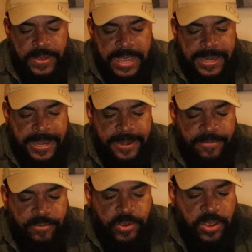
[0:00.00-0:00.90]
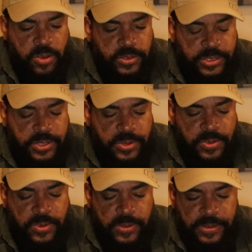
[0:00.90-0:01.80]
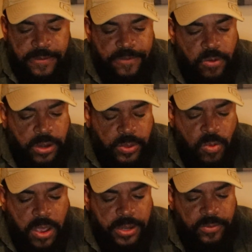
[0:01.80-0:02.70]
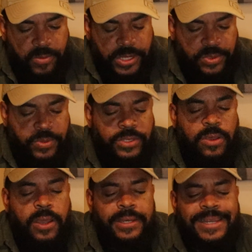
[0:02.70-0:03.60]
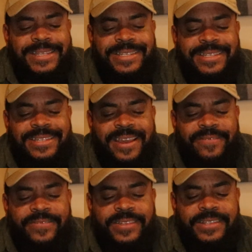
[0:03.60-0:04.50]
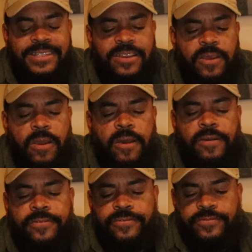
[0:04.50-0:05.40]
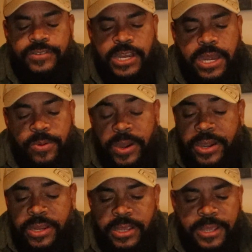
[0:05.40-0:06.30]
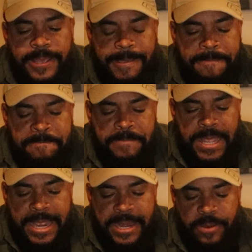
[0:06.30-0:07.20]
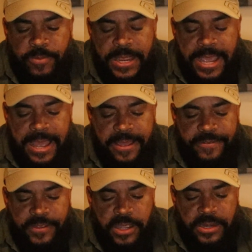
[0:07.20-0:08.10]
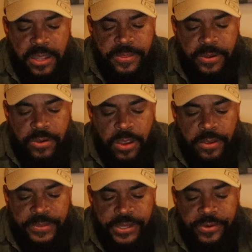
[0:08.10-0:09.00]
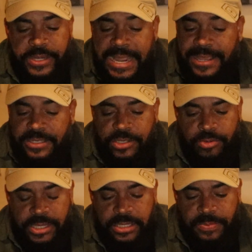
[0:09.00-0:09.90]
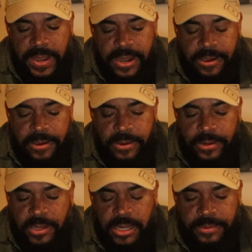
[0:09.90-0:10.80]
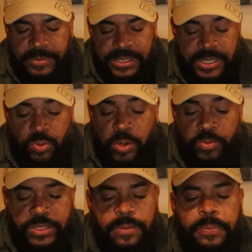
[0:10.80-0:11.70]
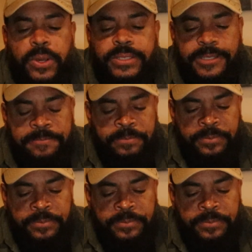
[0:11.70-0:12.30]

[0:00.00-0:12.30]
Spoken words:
And then we go to the fourth one, which was on the 7th of January. And then we have another 0 days to expire. But this one was a put.